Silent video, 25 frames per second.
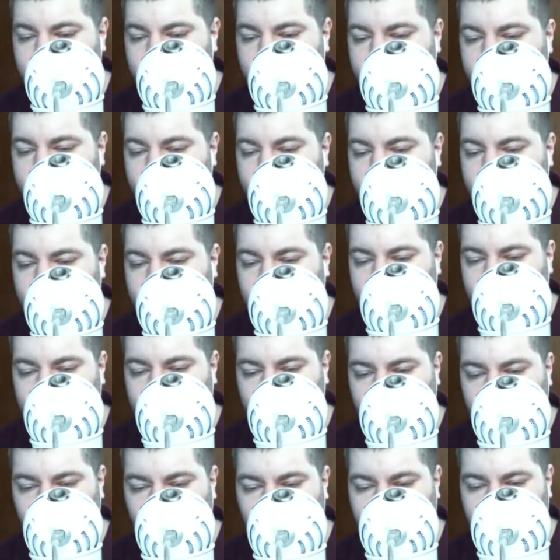needed to get to
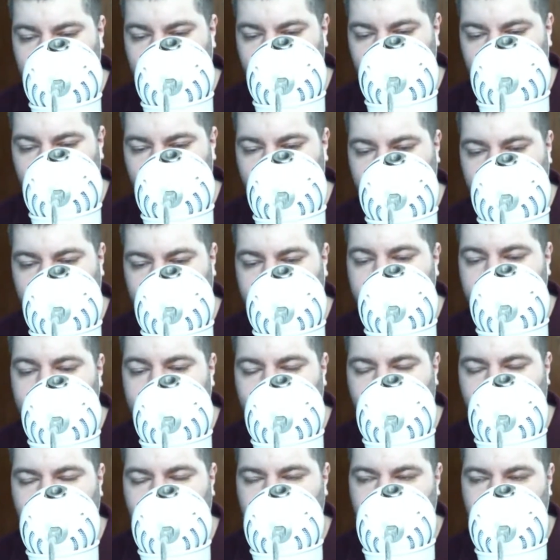23 million and
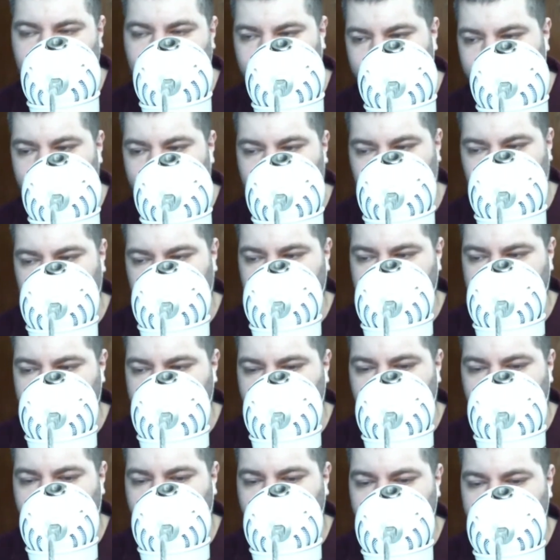then just immediately
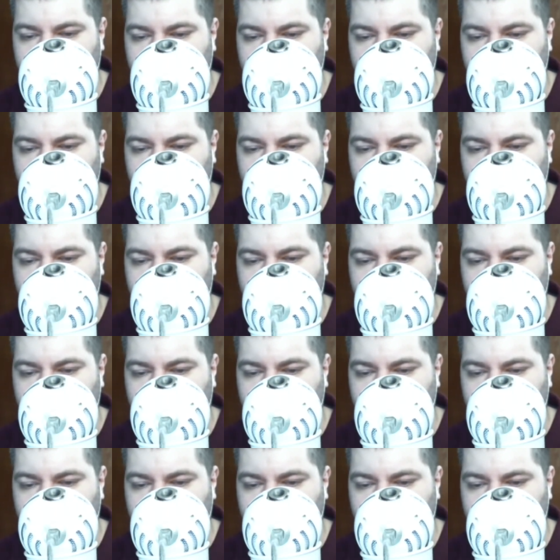stop.